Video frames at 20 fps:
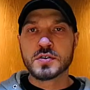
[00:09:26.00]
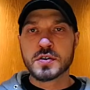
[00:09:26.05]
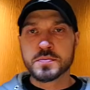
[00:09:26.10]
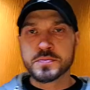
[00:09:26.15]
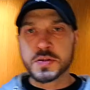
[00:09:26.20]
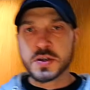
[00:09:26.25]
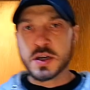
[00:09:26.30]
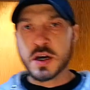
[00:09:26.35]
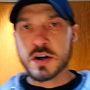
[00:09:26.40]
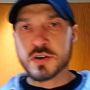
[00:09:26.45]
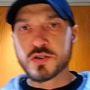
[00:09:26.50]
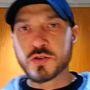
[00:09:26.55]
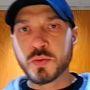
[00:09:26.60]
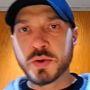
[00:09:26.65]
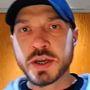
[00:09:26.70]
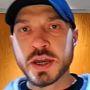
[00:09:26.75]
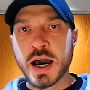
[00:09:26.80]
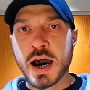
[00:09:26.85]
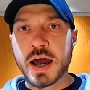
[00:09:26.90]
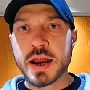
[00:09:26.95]
Something else
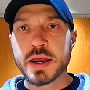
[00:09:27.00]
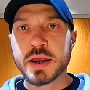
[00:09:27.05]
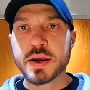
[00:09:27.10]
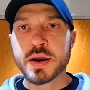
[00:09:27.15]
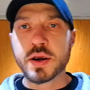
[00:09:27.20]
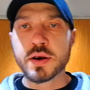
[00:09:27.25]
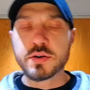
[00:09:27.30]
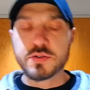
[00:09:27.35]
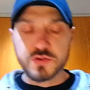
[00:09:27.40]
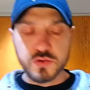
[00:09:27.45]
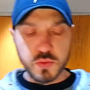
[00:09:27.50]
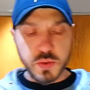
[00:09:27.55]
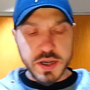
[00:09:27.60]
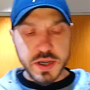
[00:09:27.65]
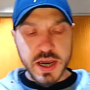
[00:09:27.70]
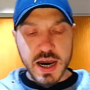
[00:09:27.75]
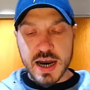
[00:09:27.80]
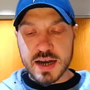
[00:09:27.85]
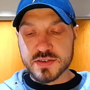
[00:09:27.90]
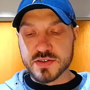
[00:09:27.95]
we got here is we
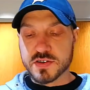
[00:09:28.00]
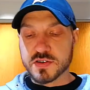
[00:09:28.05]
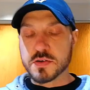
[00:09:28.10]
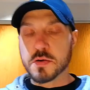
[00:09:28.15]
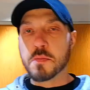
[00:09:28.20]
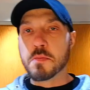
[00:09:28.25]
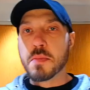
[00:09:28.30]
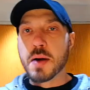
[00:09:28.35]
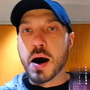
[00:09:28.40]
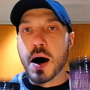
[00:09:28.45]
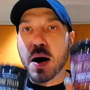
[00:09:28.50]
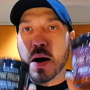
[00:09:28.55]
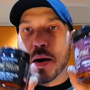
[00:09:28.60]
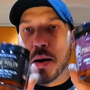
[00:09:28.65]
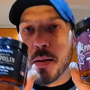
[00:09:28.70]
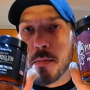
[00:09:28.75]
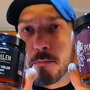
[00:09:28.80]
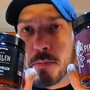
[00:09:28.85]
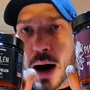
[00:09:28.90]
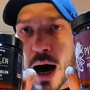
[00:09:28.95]
got some
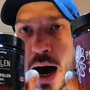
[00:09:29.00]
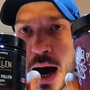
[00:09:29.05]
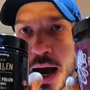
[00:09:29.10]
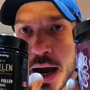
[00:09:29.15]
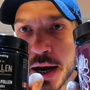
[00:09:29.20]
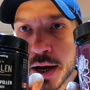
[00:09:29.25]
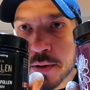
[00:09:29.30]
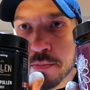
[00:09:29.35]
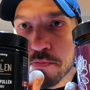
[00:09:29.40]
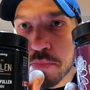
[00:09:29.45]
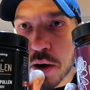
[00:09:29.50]
pine